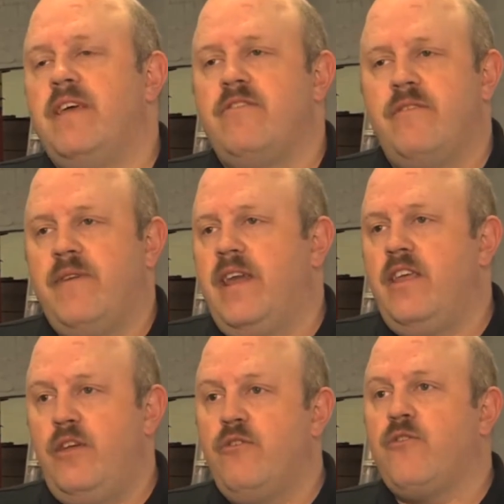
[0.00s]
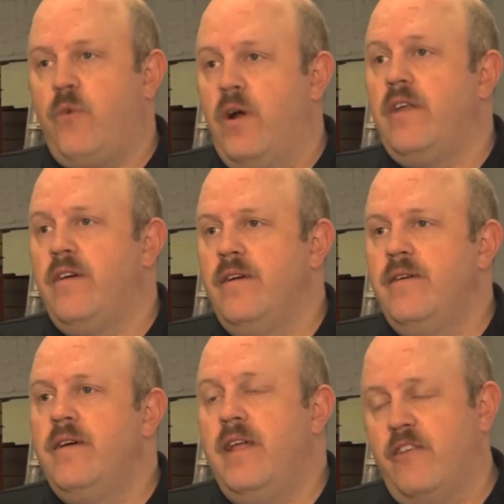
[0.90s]
is to find a use for it.
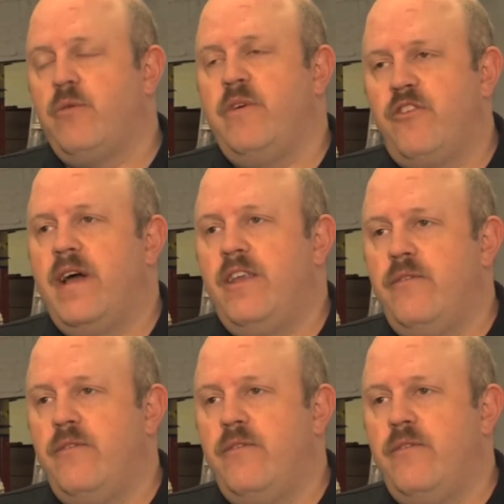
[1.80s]
That's what we try and do